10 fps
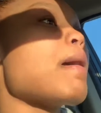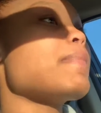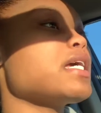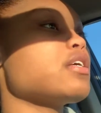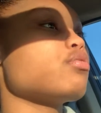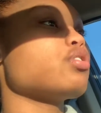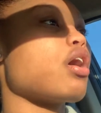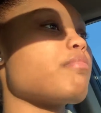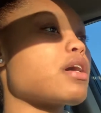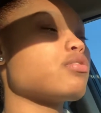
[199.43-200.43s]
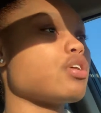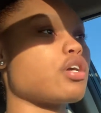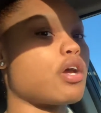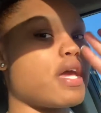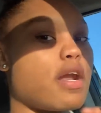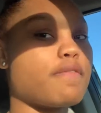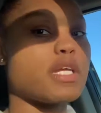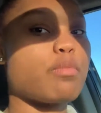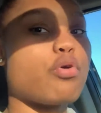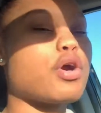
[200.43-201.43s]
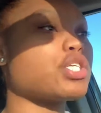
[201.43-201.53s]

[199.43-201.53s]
But anywho, y'all, I'm not gonna talk your head off anymore.